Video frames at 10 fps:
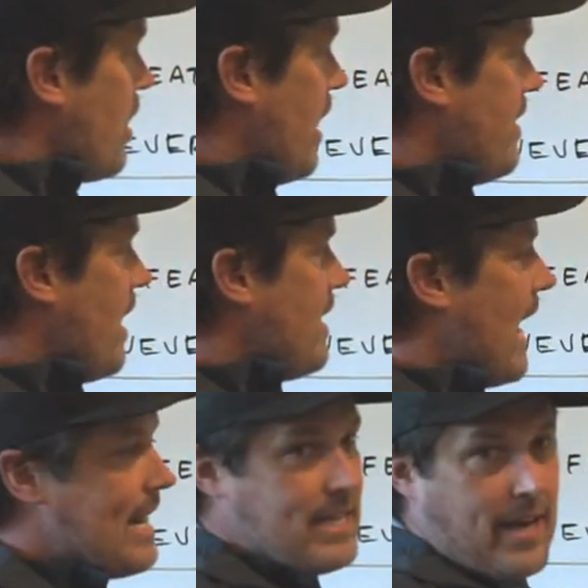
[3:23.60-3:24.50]
an
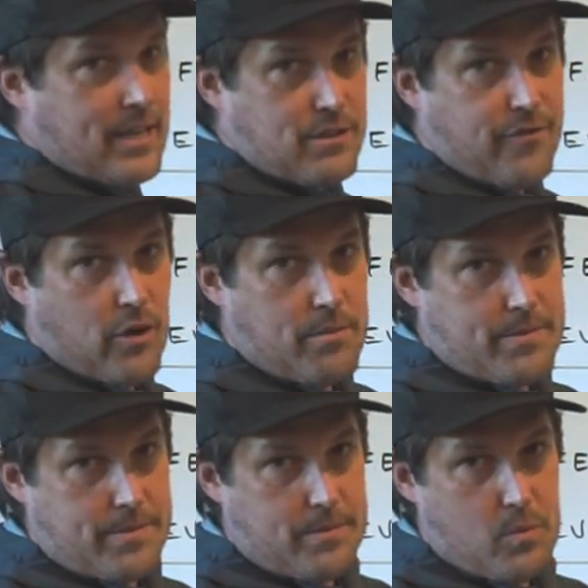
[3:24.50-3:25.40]
eddy line is
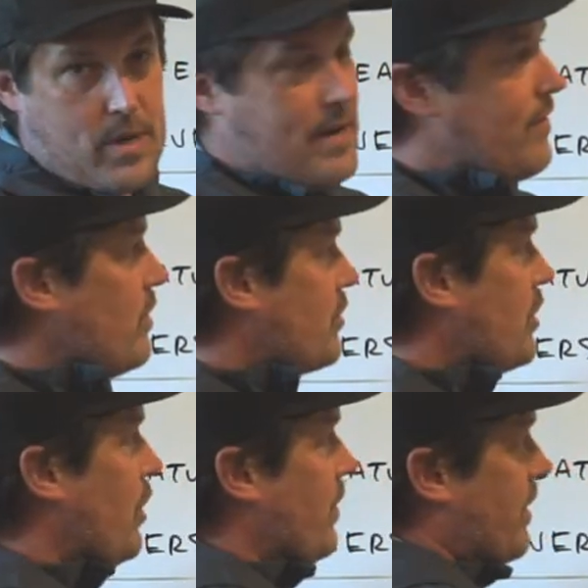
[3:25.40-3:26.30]
formed whenever there's
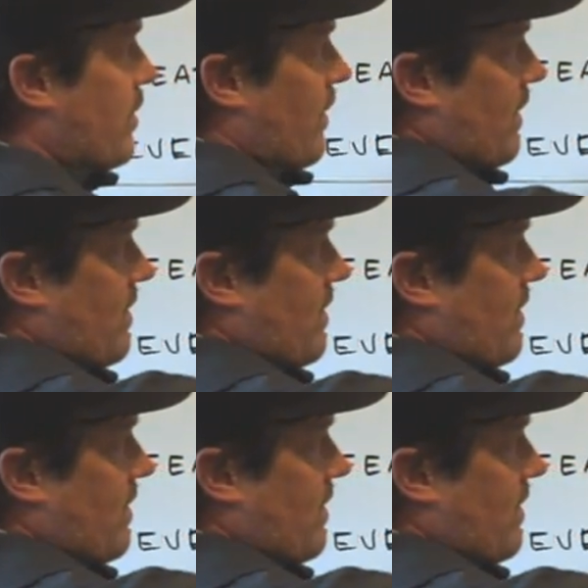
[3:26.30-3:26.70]
current going,